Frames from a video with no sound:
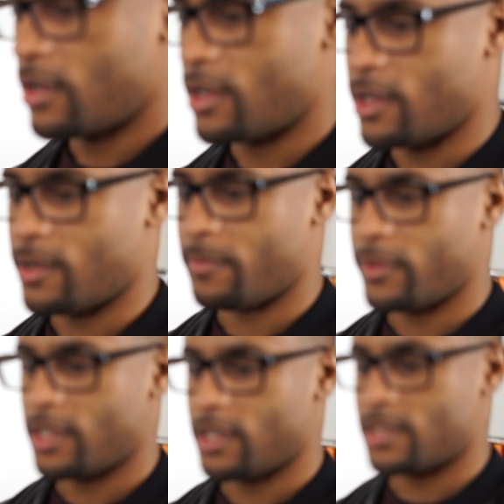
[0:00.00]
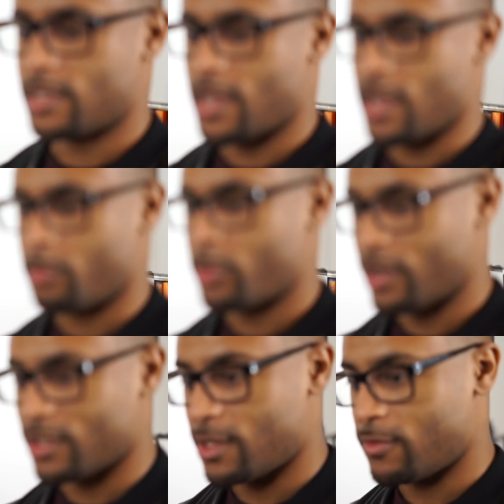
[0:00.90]
Um, it's a
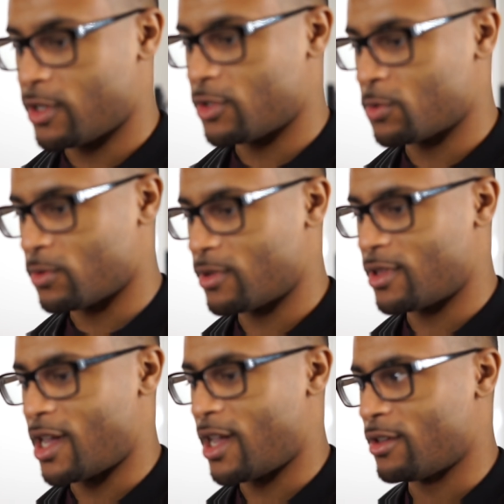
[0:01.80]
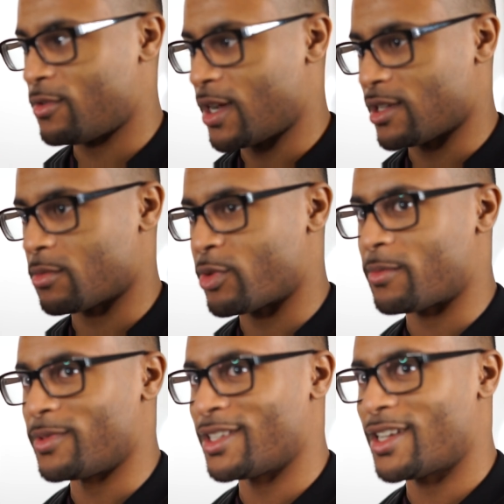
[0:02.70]
productivity tool that you guys can
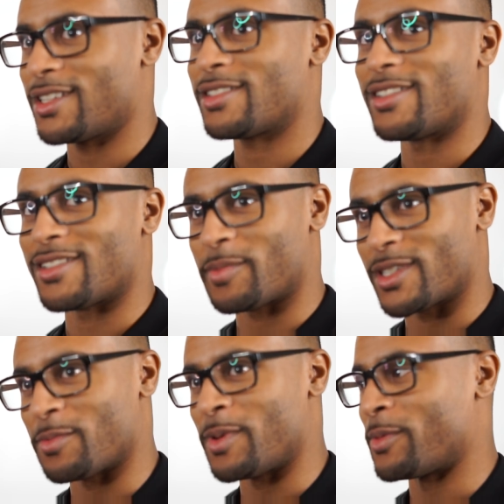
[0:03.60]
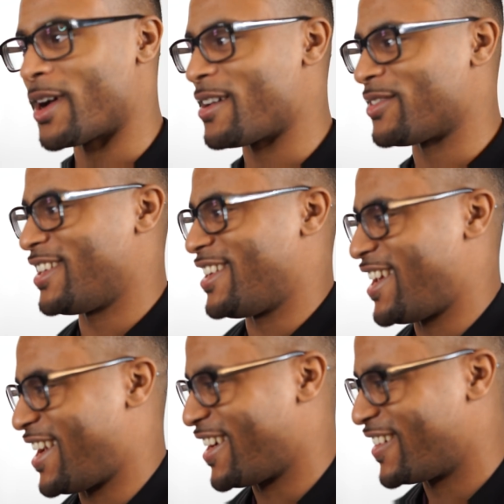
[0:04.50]
probably guess because a bunch of people have it
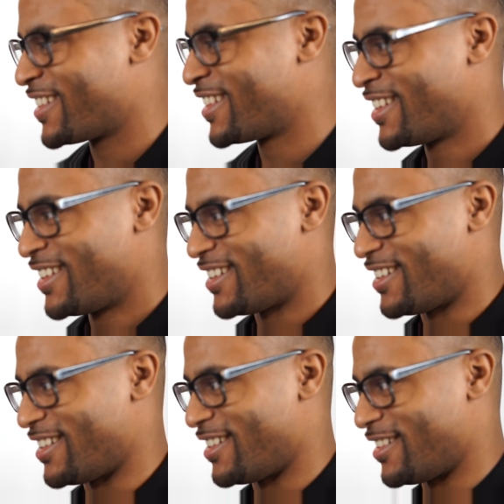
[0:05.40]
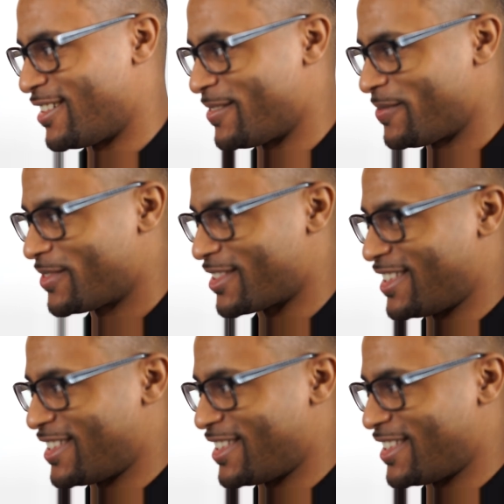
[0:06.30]
now. Um,